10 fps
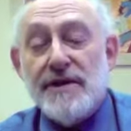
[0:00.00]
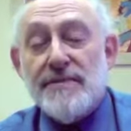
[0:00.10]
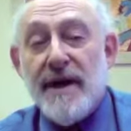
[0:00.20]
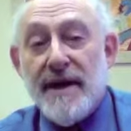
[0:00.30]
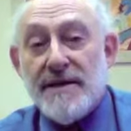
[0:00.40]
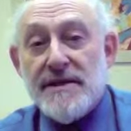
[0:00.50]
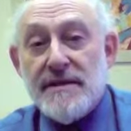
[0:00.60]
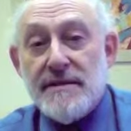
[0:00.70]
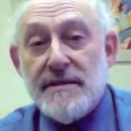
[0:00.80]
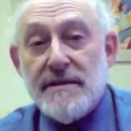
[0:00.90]
response.
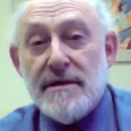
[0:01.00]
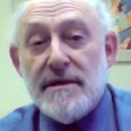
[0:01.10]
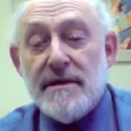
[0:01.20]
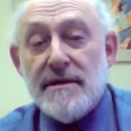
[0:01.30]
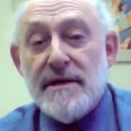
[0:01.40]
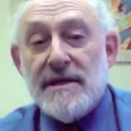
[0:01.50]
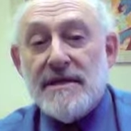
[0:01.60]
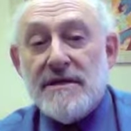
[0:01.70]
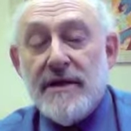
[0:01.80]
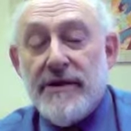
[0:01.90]

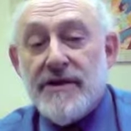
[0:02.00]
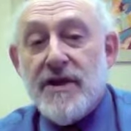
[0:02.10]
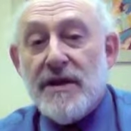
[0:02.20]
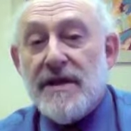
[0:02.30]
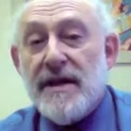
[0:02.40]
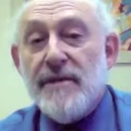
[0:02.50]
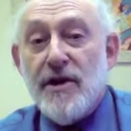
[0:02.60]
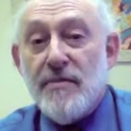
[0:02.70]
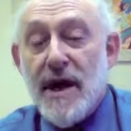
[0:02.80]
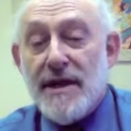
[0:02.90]
It's called an
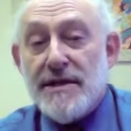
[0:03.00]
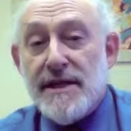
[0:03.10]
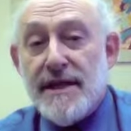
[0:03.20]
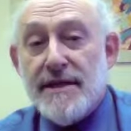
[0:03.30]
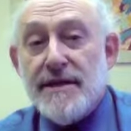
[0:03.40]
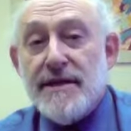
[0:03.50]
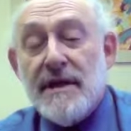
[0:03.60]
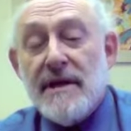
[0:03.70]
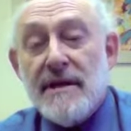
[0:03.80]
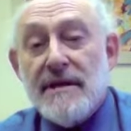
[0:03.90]
immunomodulator.
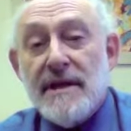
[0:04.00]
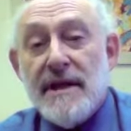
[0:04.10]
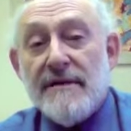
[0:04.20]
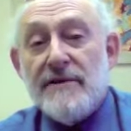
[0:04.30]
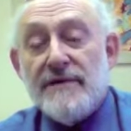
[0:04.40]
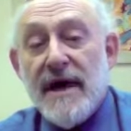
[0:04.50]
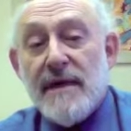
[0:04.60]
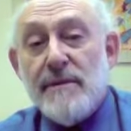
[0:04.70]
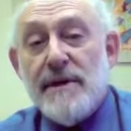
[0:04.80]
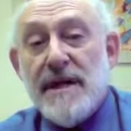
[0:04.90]
The level of
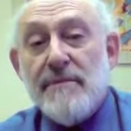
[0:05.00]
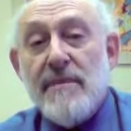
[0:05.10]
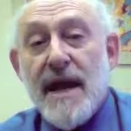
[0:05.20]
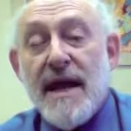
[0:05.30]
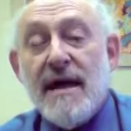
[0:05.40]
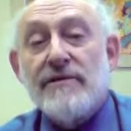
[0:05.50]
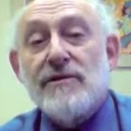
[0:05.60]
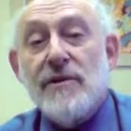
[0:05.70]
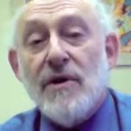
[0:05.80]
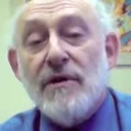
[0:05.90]
vitamin D may have
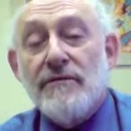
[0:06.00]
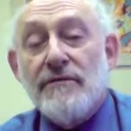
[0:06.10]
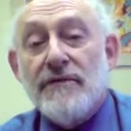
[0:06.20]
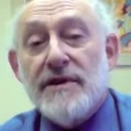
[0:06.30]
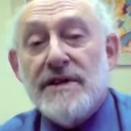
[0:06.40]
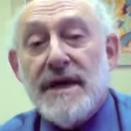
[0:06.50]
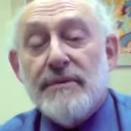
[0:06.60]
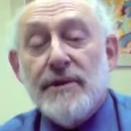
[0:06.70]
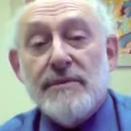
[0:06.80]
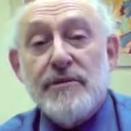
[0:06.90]
a role, for
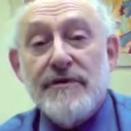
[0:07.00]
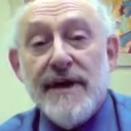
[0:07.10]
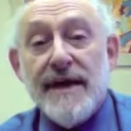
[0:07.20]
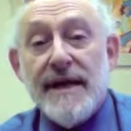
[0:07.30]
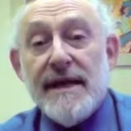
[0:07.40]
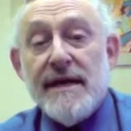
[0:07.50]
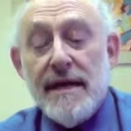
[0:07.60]
example, in preventing